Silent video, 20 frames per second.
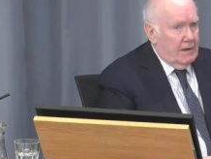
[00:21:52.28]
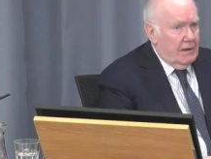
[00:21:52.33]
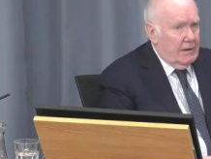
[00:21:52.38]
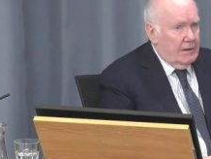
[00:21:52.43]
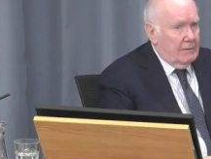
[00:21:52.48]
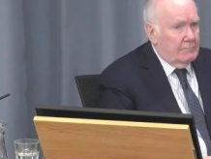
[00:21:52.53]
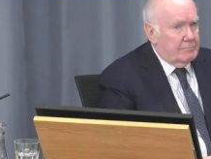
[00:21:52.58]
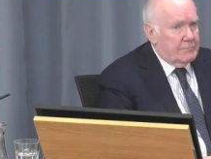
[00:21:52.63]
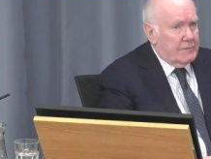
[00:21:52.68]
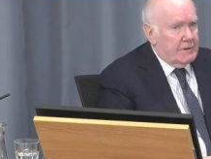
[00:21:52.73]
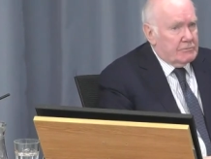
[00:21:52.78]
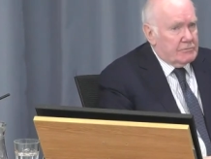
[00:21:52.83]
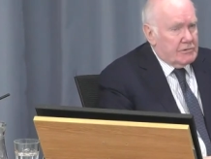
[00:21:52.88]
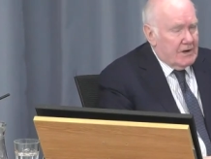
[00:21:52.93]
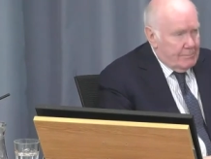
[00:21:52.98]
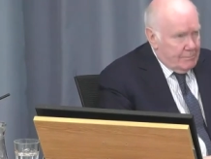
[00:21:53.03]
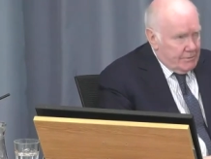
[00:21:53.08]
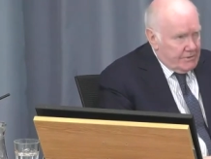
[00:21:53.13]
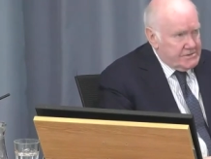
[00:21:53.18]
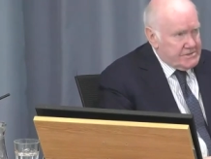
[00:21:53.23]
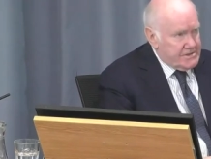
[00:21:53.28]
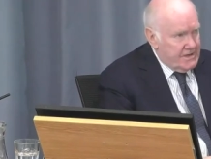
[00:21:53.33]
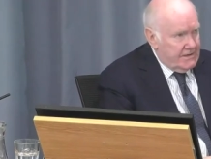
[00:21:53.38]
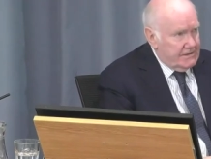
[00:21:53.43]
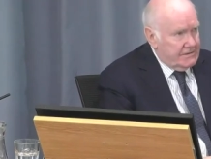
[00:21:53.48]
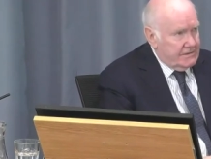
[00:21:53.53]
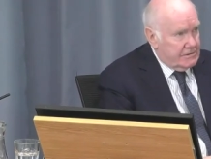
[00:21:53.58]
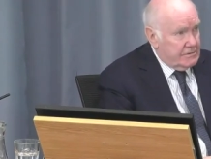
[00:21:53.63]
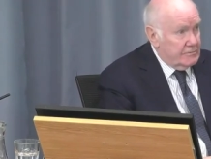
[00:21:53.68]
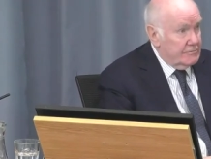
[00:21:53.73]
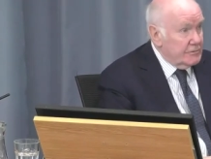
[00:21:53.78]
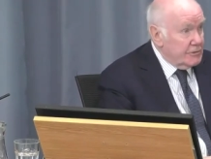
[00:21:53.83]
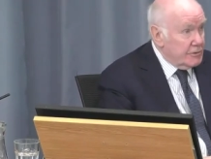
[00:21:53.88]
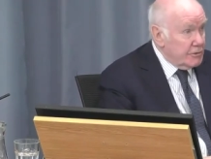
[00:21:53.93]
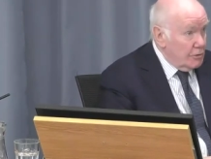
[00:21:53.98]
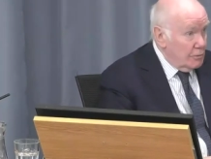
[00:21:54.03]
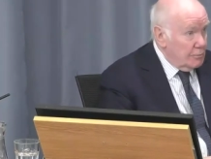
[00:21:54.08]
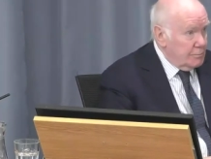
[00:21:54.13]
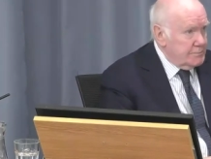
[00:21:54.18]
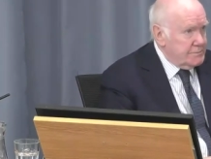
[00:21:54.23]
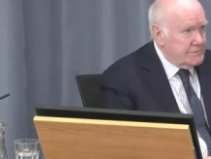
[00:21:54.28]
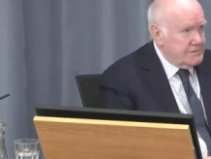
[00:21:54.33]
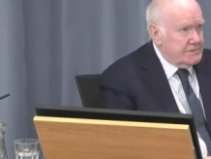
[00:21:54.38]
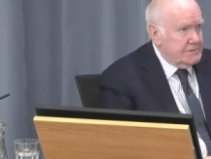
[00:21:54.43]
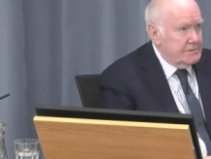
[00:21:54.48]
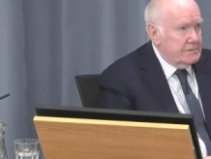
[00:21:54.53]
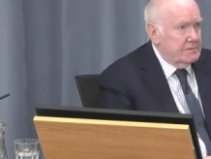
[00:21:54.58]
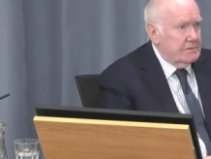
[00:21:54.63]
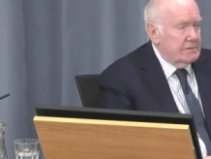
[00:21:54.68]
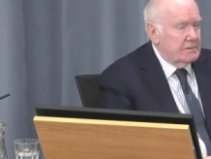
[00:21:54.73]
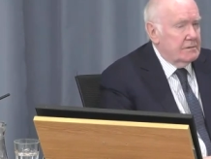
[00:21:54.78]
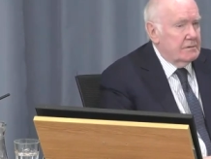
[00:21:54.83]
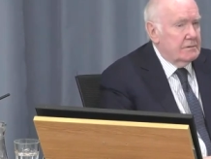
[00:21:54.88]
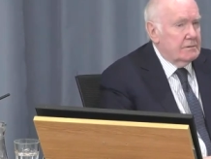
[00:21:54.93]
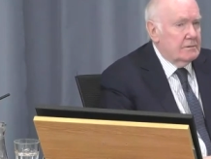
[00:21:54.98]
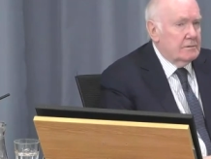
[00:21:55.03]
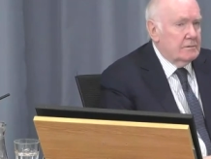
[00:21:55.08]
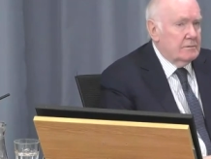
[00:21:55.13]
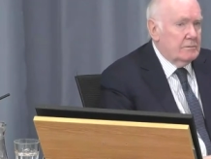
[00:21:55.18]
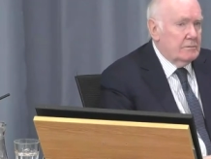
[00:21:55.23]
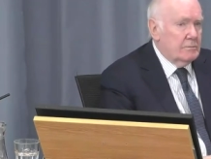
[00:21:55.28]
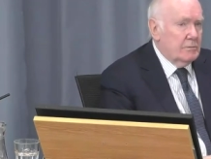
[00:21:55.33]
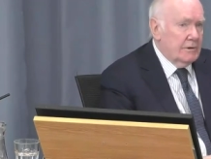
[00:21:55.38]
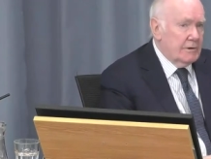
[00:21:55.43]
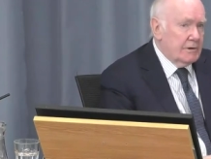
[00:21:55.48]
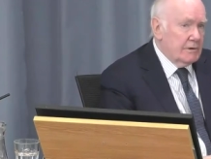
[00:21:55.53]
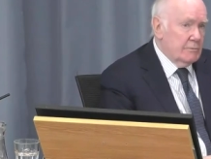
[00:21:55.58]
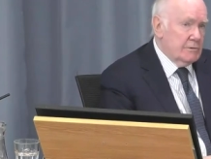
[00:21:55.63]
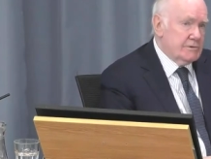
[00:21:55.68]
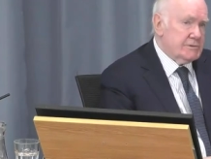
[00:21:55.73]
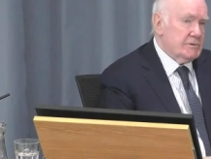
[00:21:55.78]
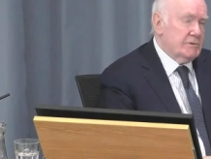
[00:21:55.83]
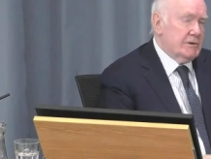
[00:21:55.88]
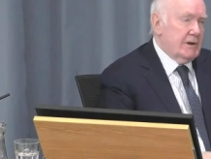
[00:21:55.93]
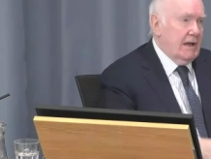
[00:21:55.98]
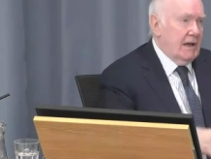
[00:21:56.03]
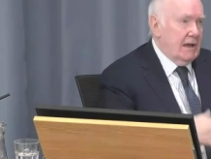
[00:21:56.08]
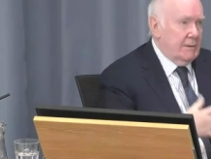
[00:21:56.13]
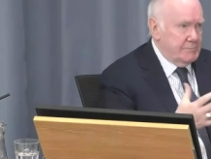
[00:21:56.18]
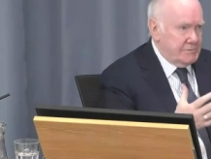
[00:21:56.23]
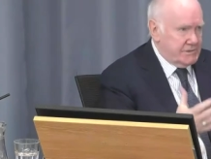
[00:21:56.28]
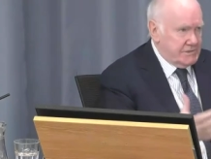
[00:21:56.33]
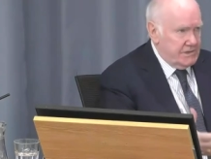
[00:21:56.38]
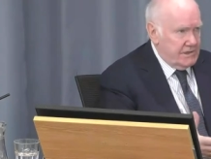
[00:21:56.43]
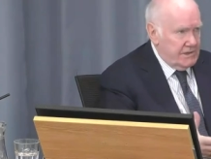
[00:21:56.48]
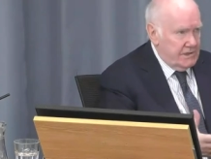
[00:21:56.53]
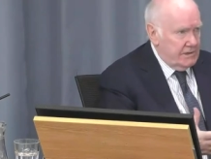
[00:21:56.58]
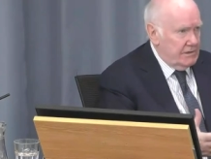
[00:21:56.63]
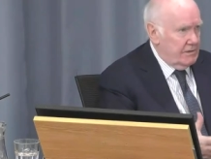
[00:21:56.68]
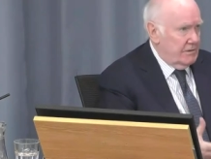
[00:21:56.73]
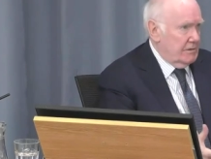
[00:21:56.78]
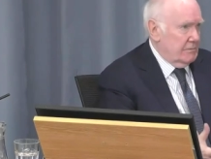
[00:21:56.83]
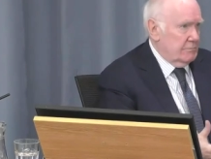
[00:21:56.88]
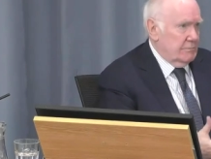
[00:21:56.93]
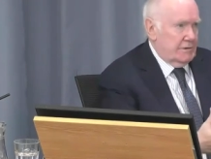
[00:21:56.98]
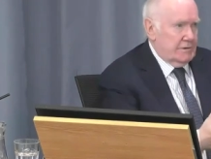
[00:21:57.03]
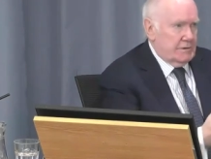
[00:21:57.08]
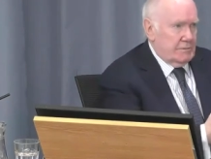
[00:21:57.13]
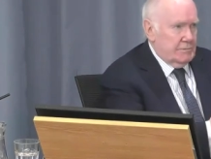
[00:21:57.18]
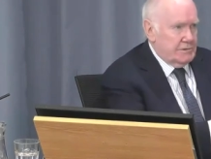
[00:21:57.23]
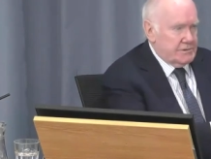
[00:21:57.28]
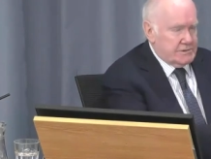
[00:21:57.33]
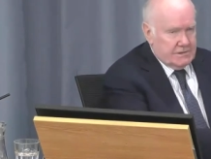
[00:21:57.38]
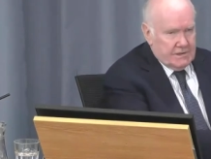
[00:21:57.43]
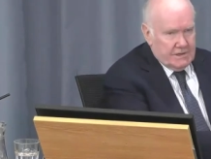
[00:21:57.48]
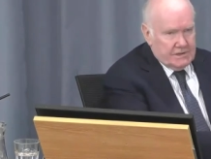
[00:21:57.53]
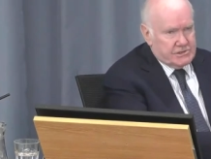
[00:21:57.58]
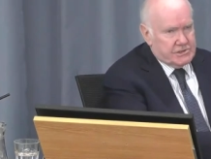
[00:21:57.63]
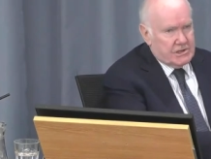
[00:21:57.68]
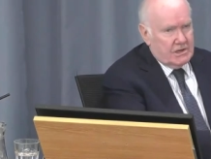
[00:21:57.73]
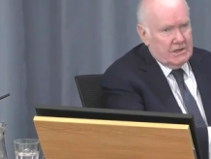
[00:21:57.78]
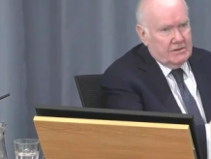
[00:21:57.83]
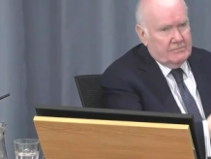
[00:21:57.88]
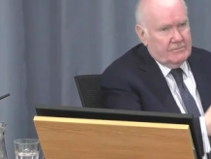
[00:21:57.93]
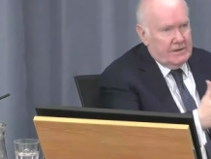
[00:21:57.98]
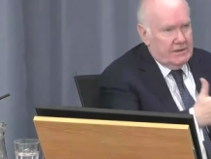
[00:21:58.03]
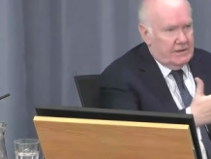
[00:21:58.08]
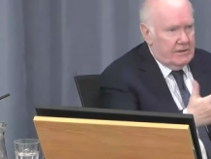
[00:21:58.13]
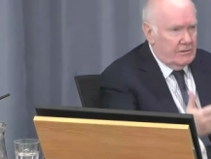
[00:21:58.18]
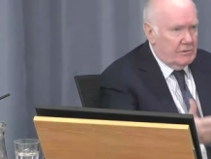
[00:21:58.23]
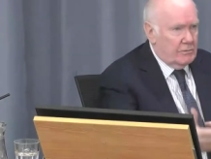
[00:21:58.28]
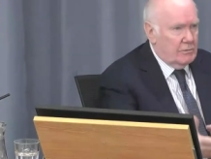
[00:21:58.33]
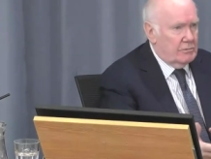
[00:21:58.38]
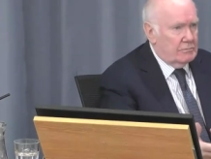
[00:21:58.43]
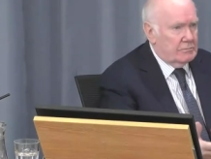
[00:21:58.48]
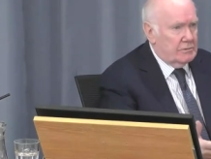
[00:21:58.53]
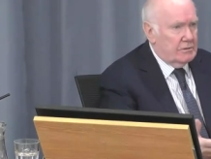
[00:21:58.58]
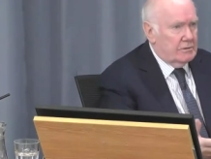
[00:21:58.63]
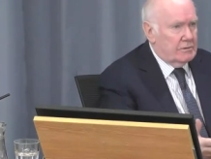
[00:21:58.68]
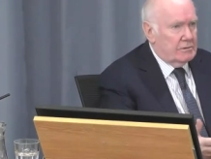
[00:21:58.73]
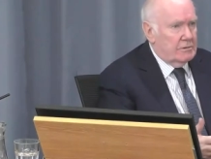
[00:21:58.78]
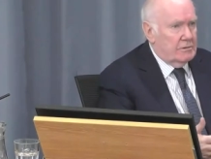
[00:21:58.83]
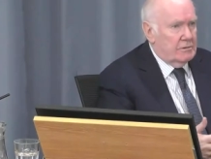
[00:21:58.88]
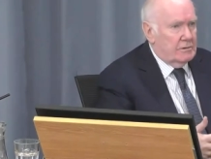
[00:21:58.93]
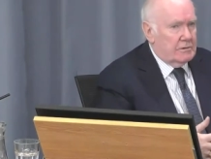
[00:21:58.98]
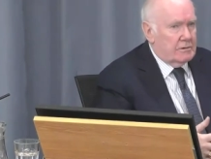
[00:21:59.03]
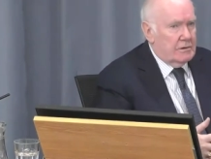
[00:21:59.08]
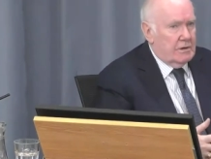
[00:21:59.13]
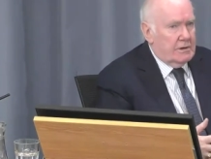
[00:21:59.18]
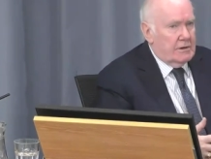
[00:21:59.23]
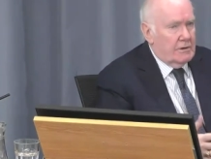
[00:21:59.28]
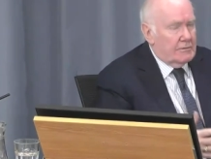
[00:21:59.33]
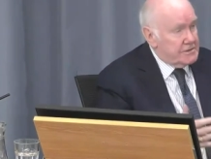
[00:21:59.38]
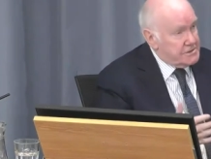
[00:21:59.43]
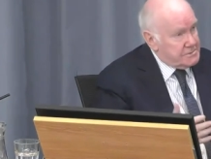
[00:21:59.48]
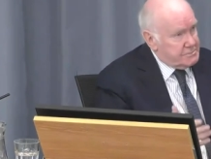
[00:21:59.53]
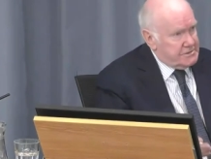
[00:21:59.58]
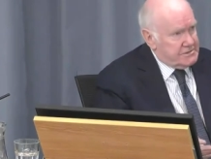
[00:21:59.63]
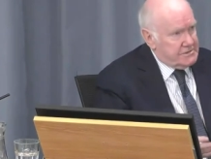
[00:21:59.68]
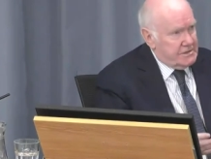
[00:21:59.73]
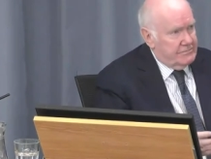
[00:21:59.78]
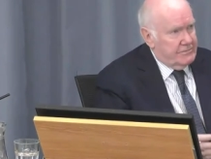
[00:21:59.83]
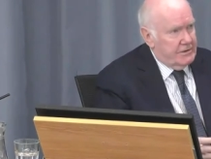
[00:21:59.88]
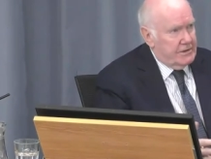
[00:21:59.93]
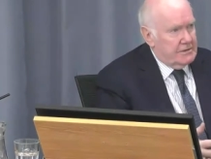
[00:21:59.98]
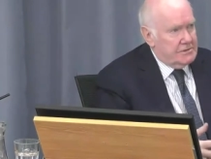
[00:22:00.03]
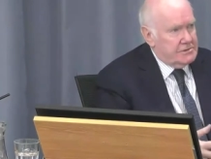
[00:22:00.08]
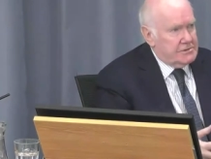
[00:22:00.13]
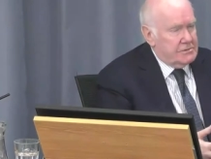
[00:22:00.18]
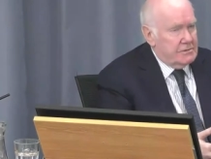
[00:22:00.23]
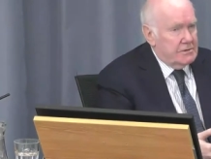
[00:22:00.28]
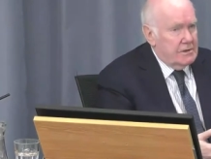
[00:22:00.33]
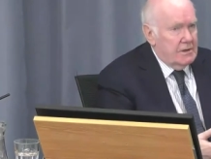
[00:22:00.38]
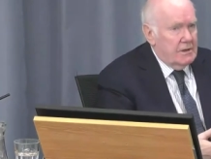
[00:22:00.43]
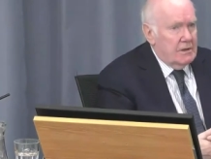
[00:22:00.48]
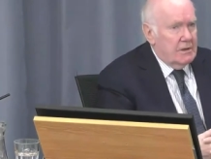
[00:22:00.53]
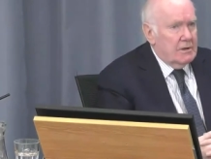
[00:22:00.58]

um, representative groups whether it was on Hep C or whether it was an HIV or, or, or, another specific issue,